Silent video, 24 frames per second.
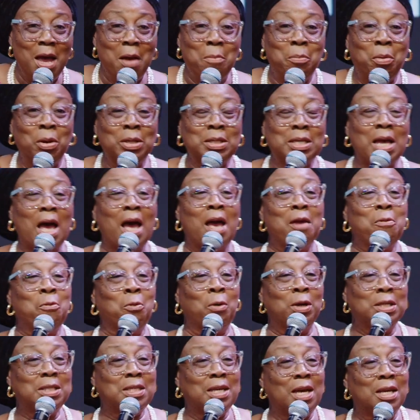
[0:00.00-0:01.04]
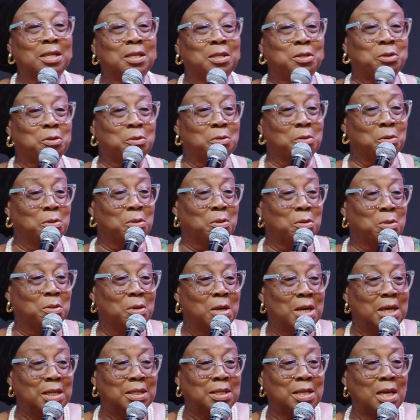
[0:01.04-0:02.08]
But I wanted
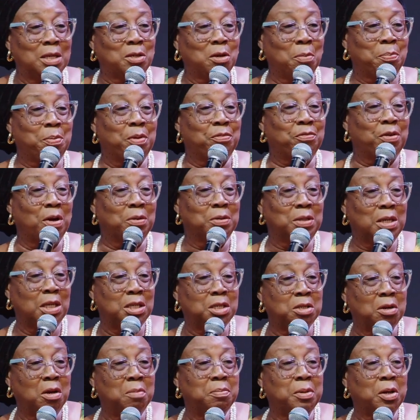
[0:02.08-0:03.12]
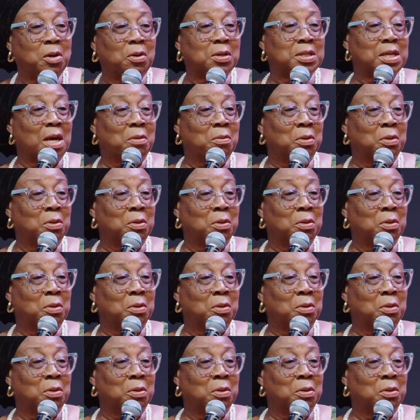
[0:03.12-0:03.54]
to set up a foundation because I